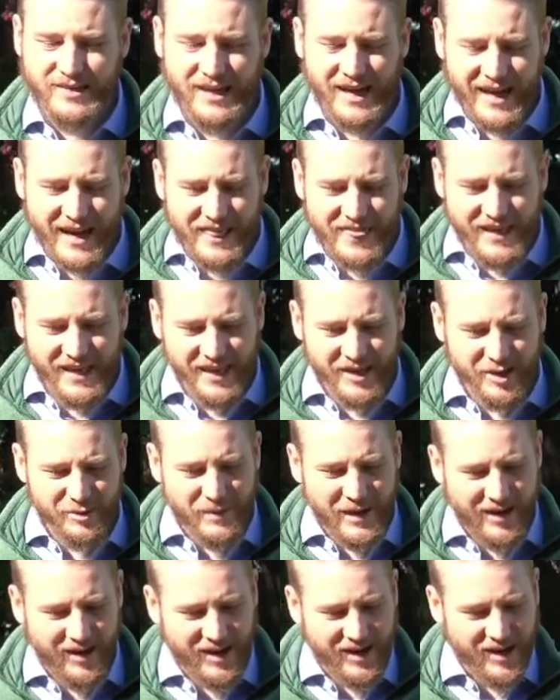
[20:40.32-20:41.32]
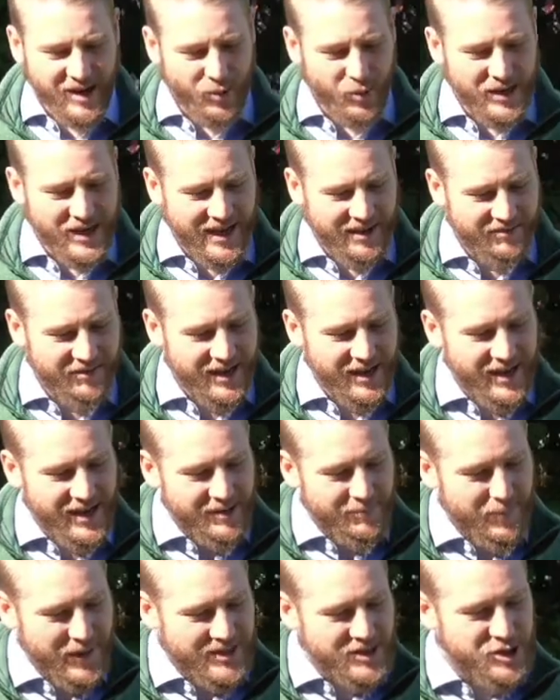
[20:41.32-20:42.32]
And I think in America, we have
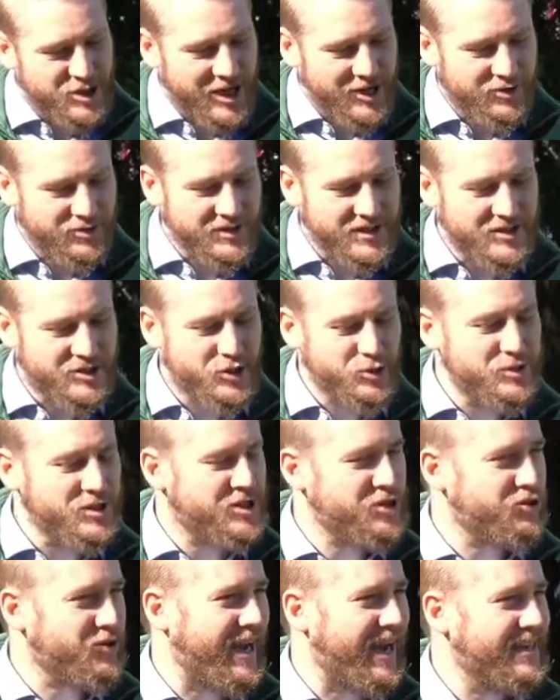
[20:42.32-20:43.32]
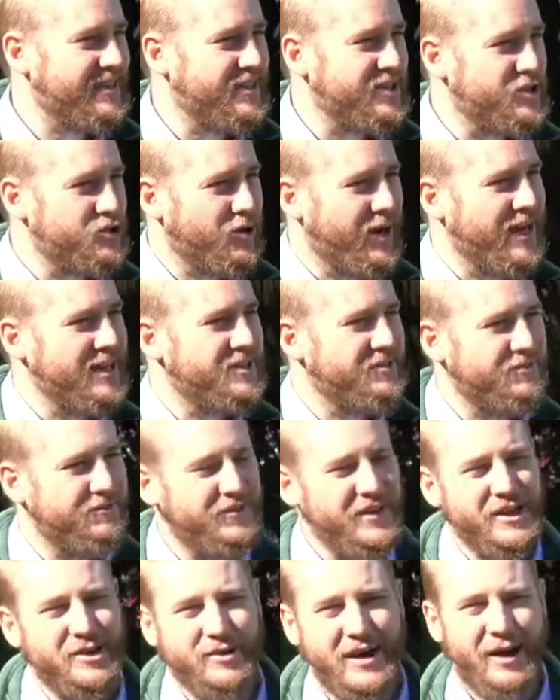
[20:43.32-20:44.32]
been generally too distracted trying to
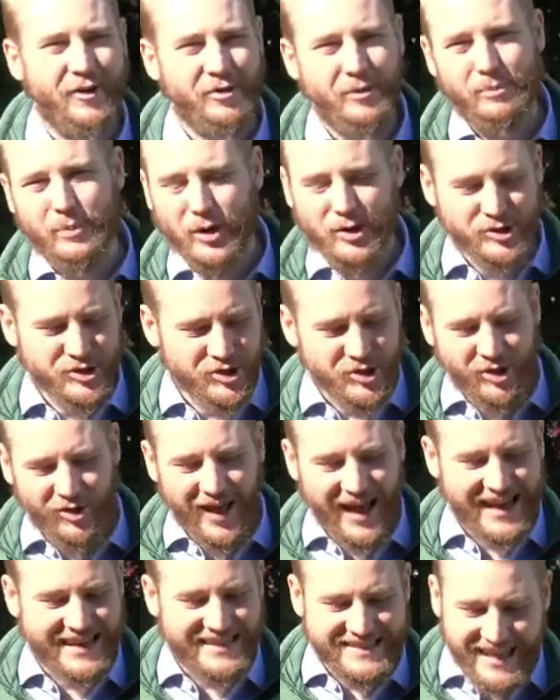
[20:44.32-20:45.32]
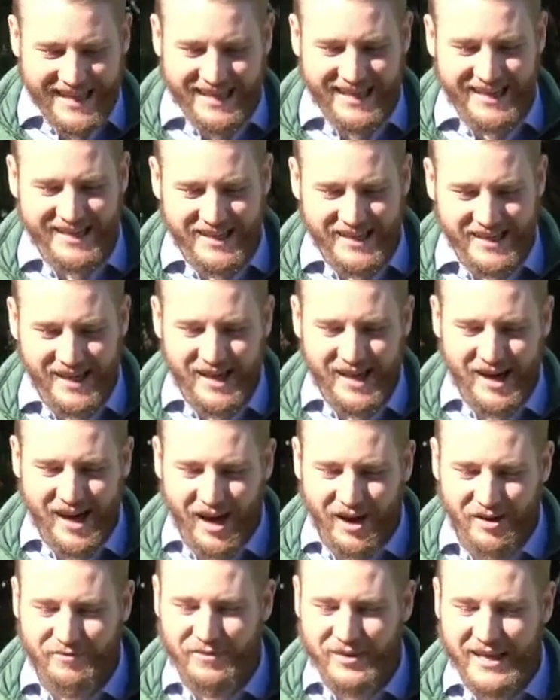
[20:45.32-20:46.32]
figure out the personal identity
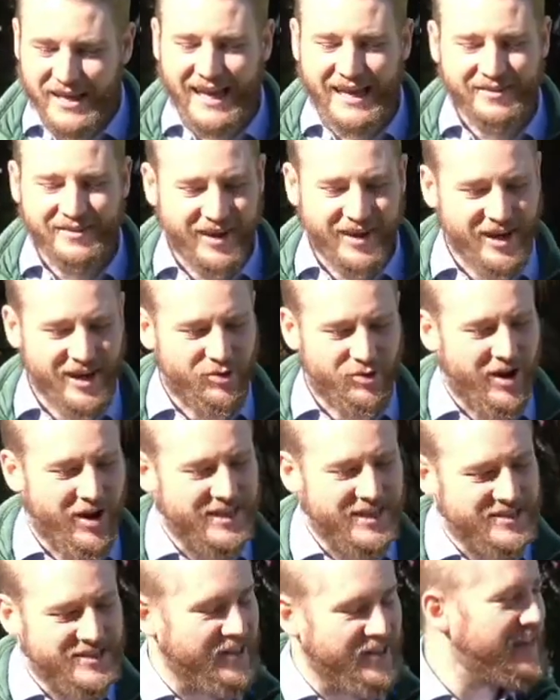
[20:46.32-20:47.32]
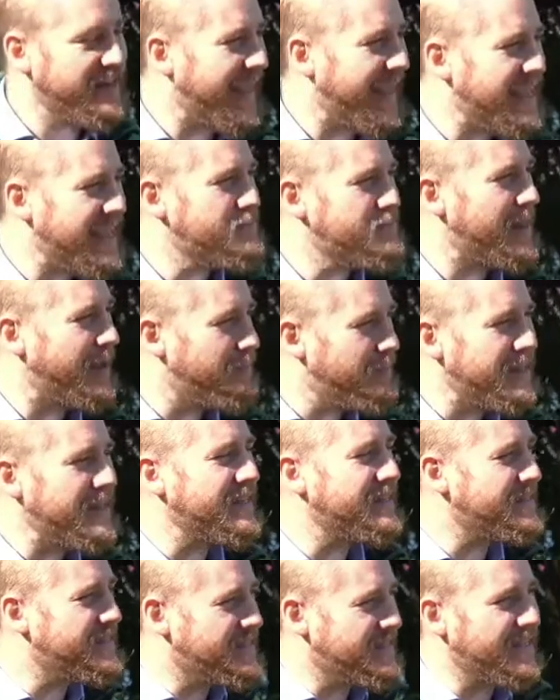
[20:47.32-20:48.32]
of the Antichrist, the name that
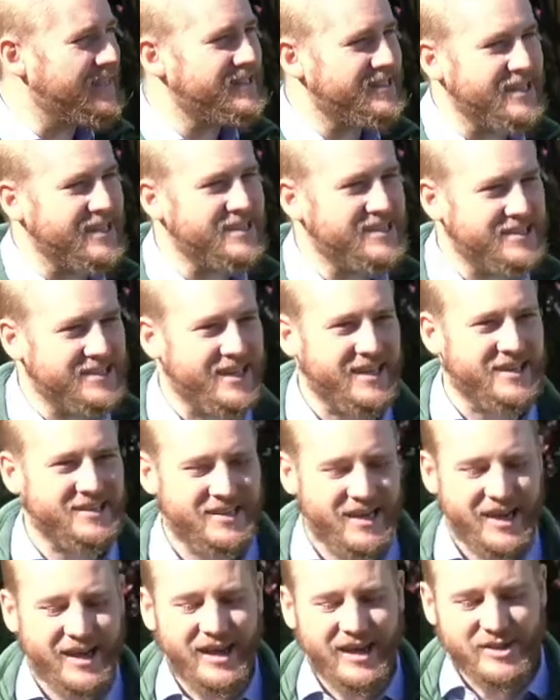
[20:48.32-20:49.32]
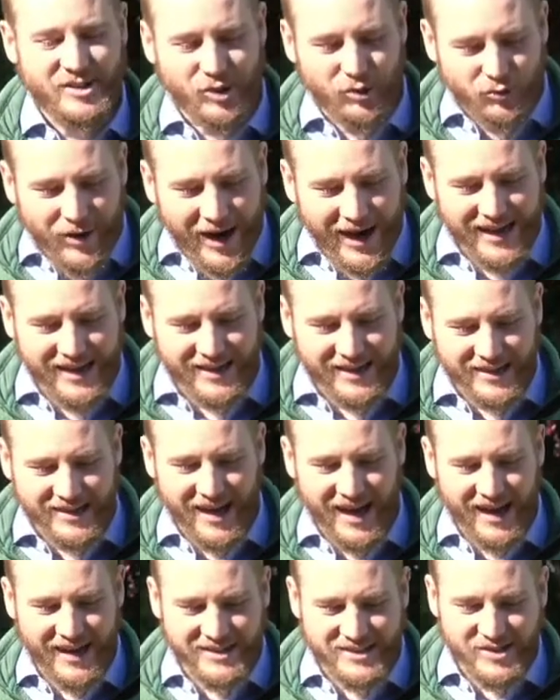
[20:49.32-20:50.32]
means 666, to
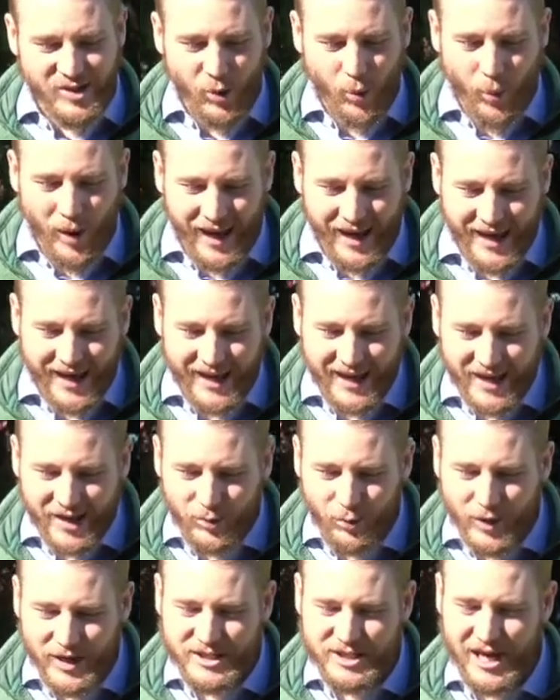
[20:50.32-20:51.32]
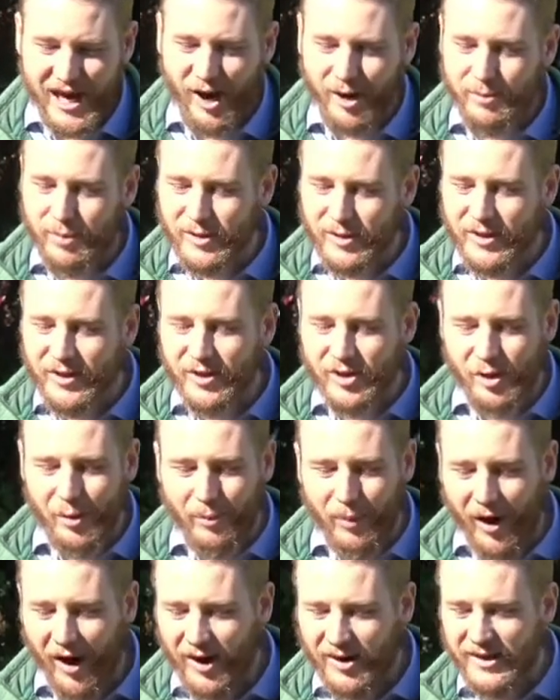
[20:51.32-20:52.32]
recognize the way in which our political
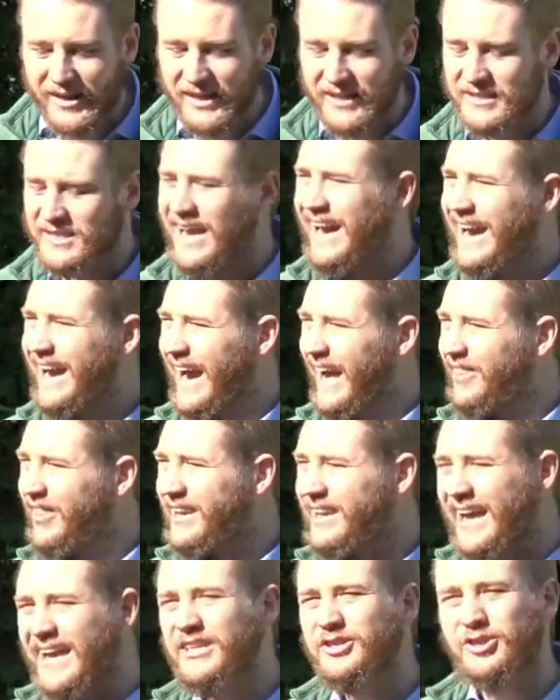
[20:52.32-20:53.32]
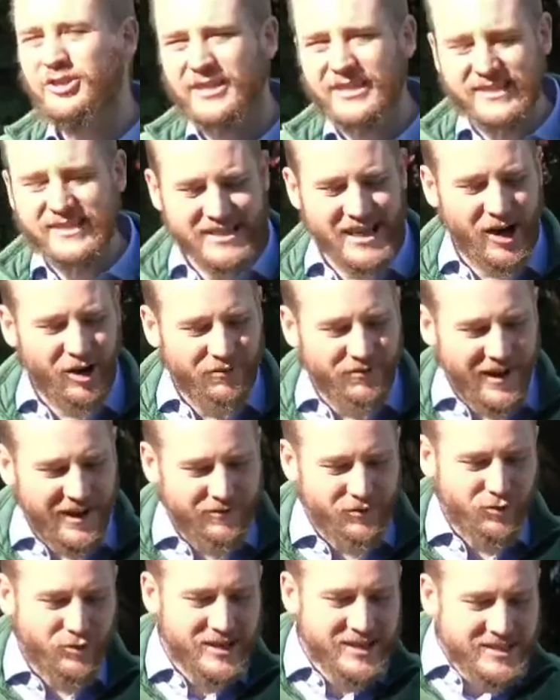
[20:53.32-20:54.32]
parties and the nation itself have
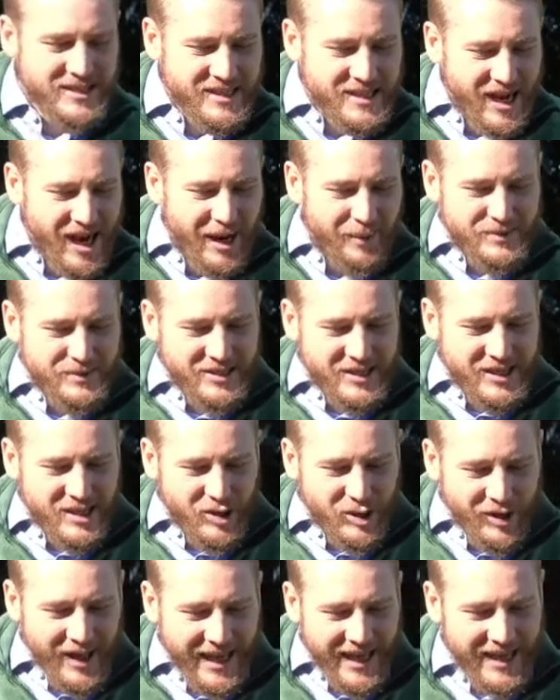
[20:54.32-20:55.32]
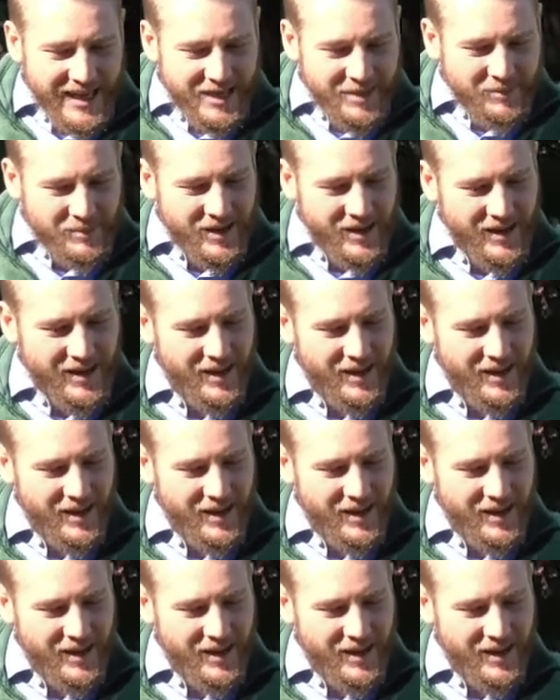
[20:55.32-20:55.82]
risen up to claim